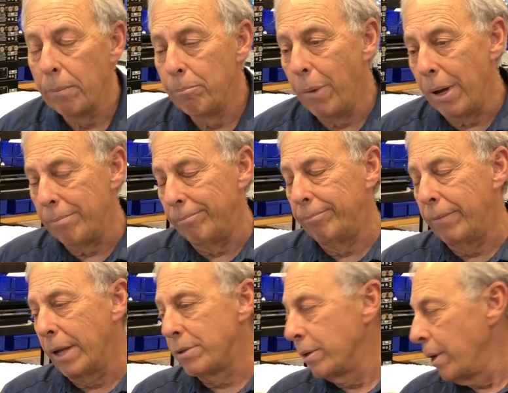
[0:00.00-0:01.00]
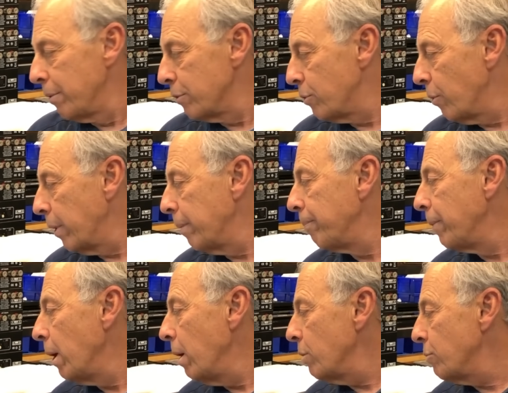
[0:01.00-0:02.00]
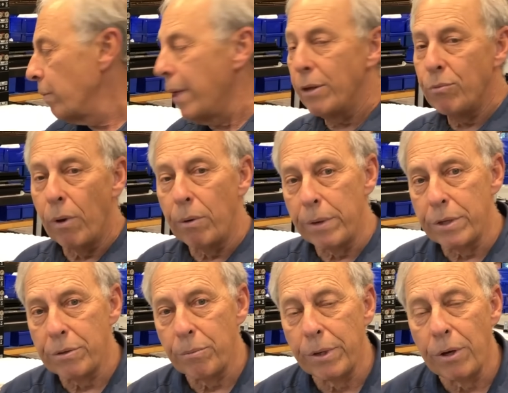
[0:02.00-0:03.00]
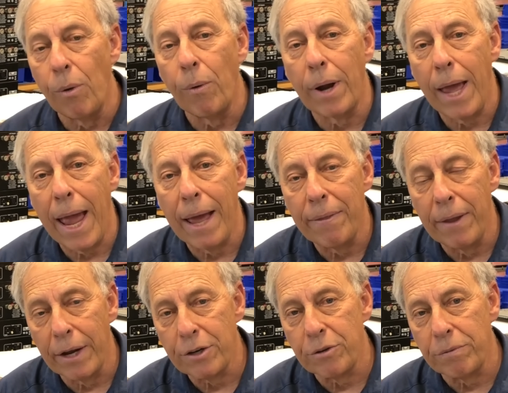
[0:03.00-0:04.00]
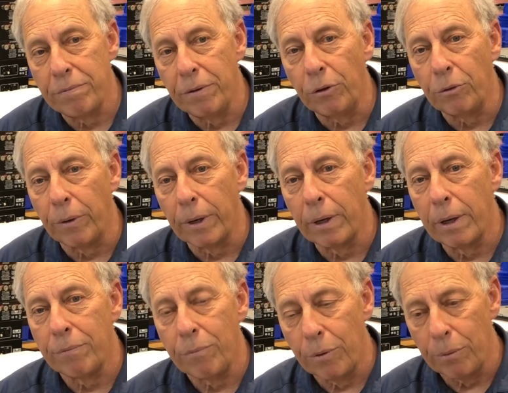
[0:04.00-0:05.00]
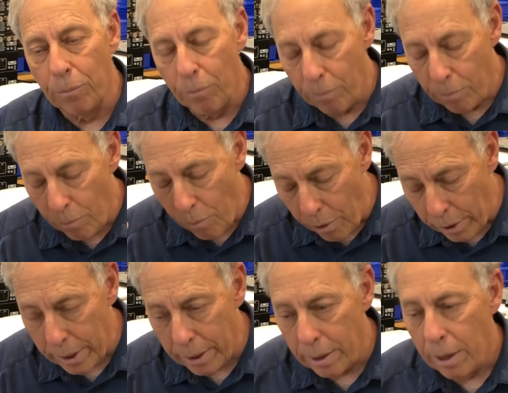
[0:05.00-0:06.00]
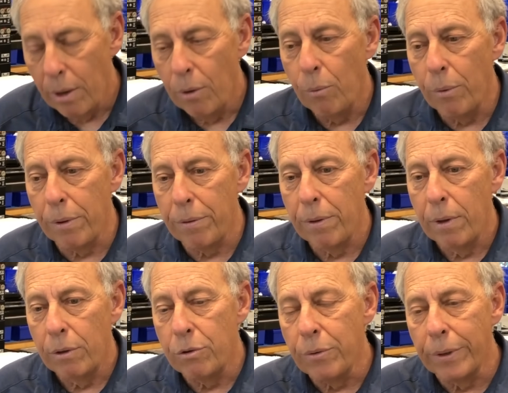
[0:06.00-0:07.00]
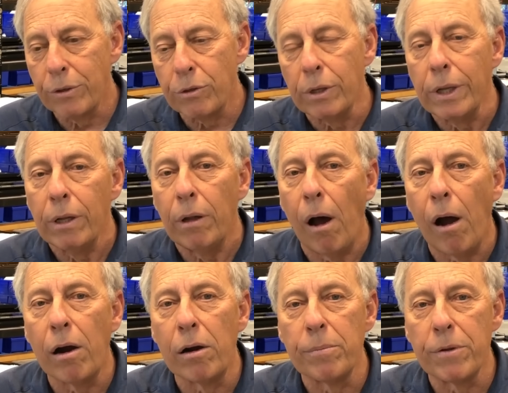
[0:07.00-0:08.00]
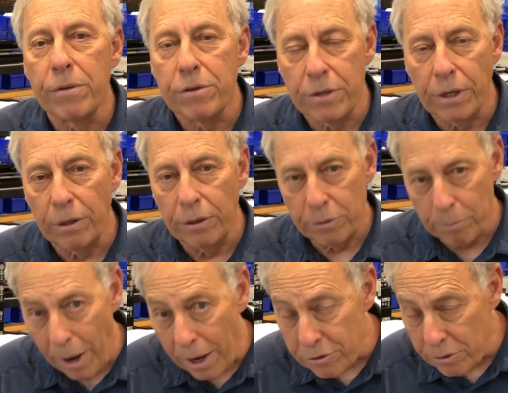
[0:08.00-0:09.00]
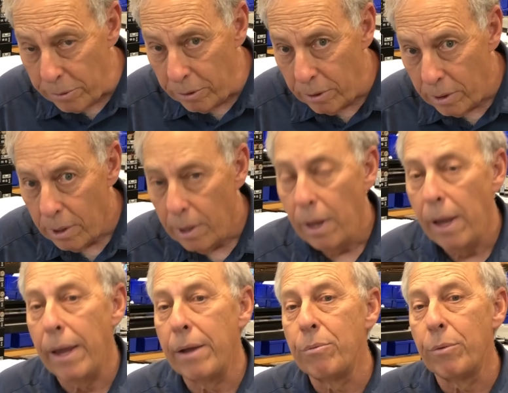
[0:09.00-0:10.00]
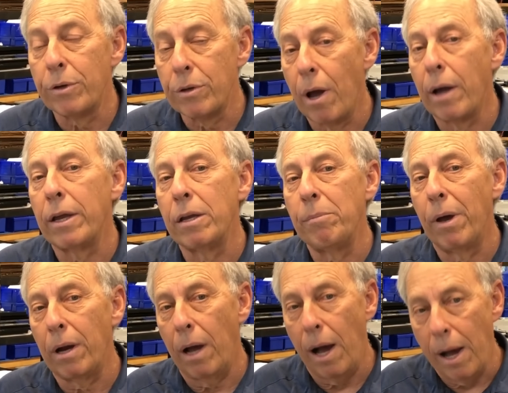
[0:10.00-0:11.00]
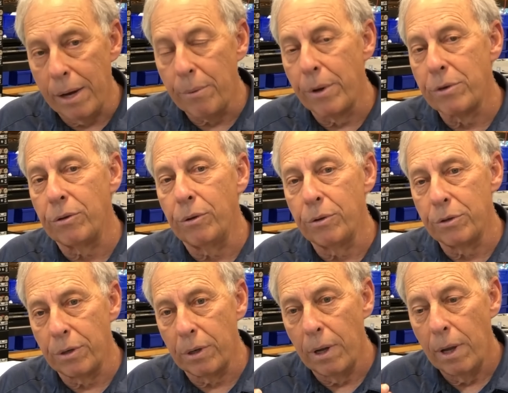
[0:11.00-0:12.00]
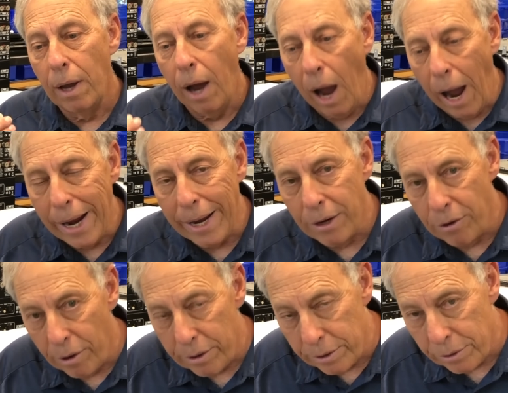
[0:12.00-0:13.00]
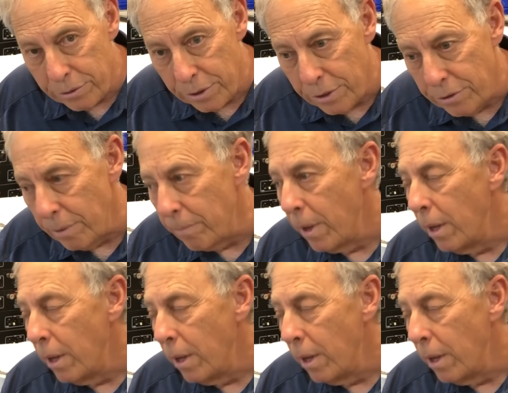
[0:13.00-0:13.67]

But that's another story. So that's one reason. We don't want to add that extra filtering if we're working with doing as little harm to the signal as possible and we're talking about a high resolution, high-end audio system.